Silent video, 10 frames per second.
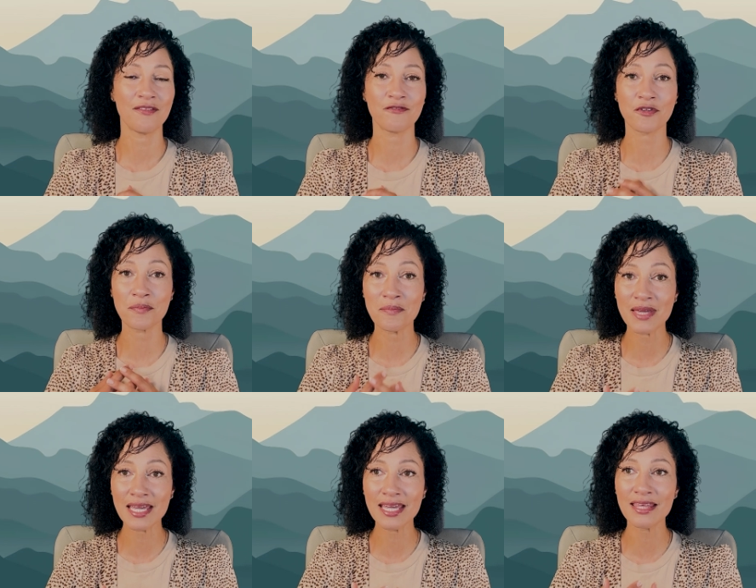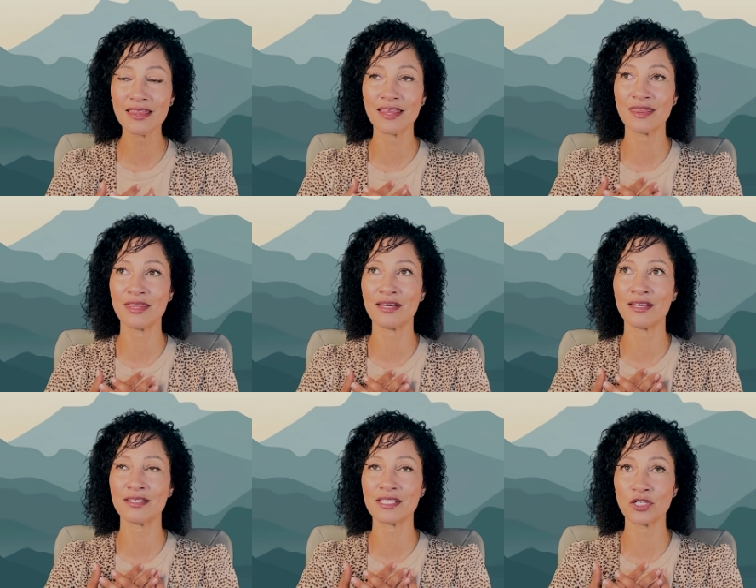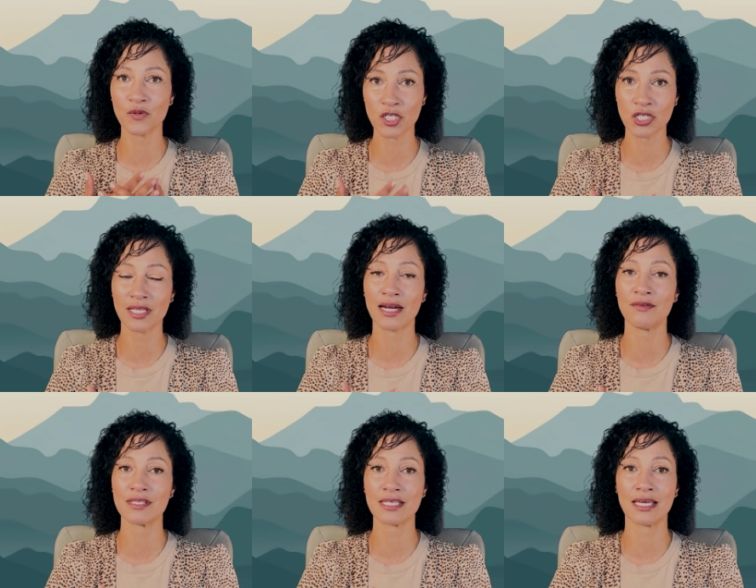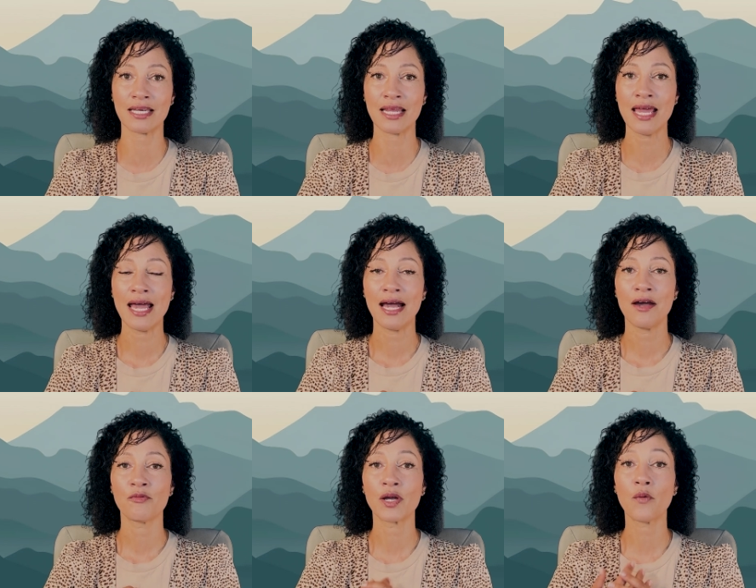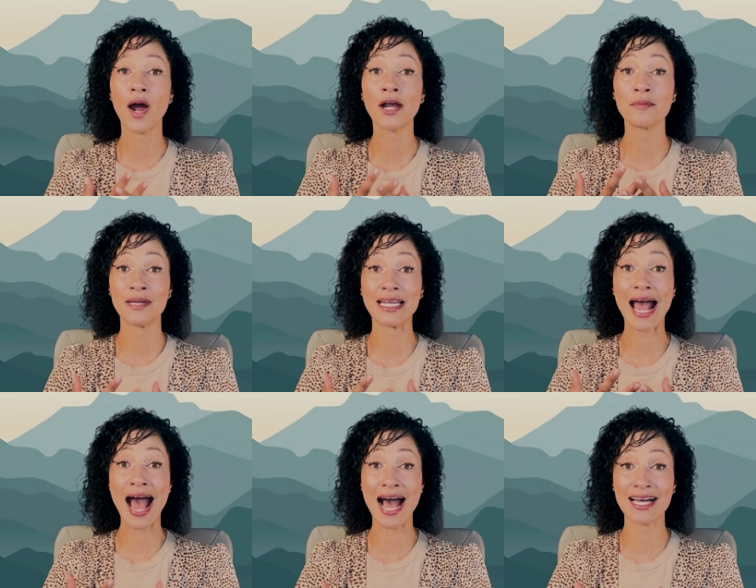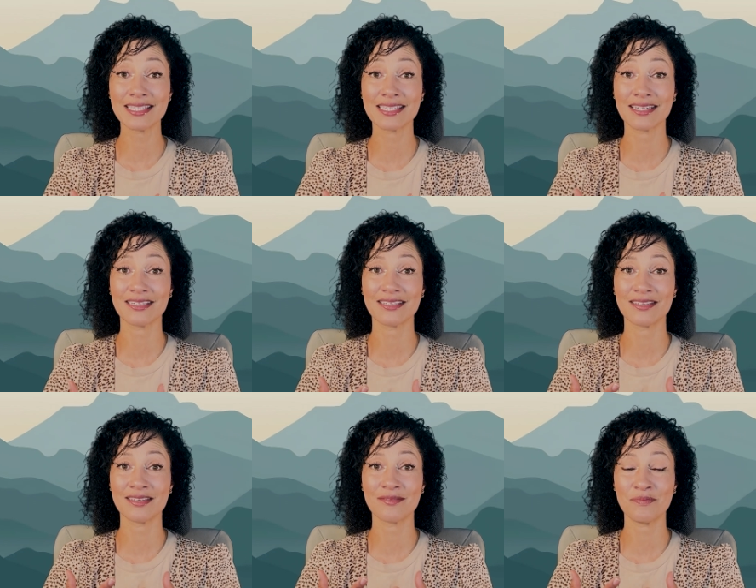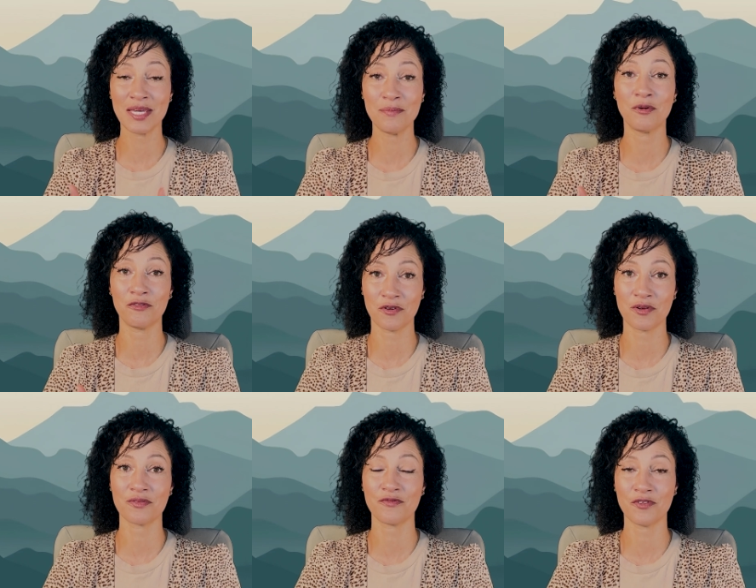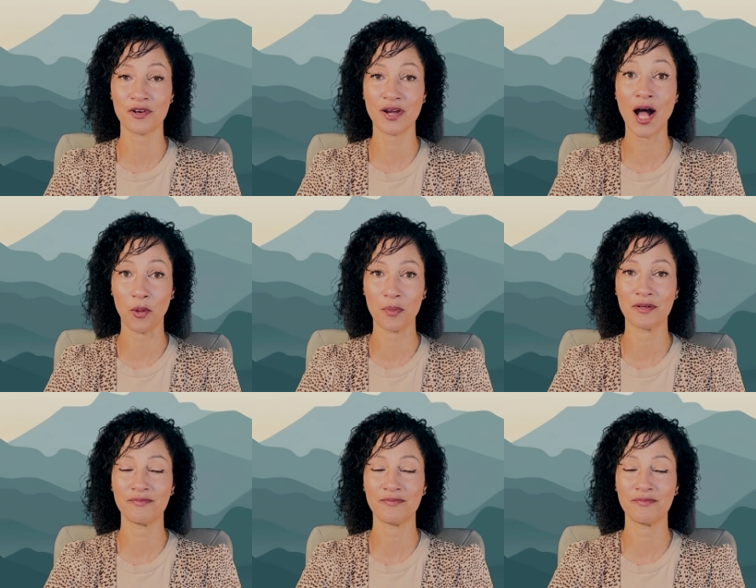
For me, the situation that I was in required me to ask people for, for help.